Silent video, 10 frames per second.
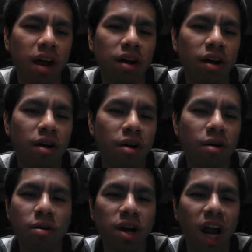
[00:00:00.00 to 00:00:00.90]

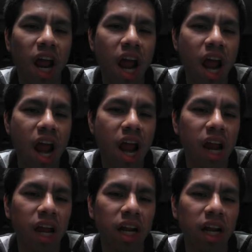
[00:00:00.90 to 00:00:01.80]

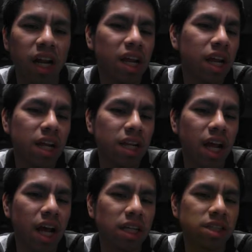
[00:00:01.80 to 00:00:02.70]
cocaine.
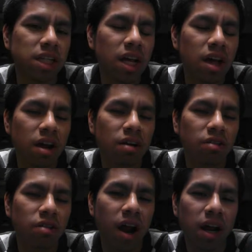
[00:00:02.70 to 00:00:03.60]
Yes,
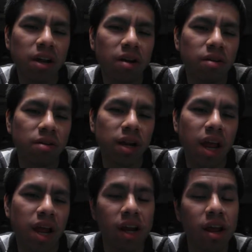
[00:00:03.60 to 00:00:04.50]
crack
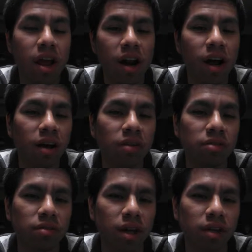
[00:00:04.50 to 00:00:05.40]
cocaine. And I also
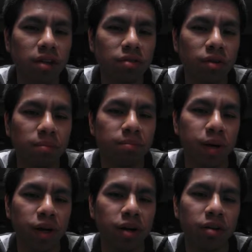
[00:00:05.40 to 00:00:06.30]
like to drink
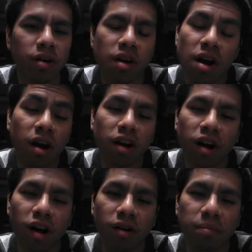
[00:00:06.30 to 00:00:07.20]
beer, a
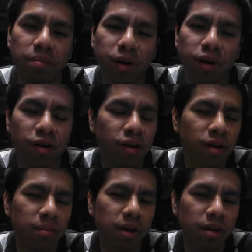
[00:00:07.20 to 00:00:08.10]
lot of beer,
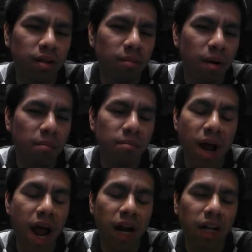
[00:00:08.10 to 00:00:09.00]
because I'm a
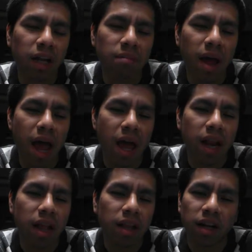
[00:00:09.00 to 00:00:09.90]
manly man
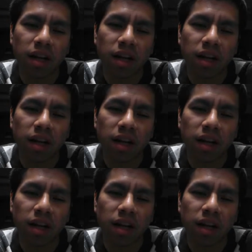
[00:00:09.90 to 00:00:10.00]
that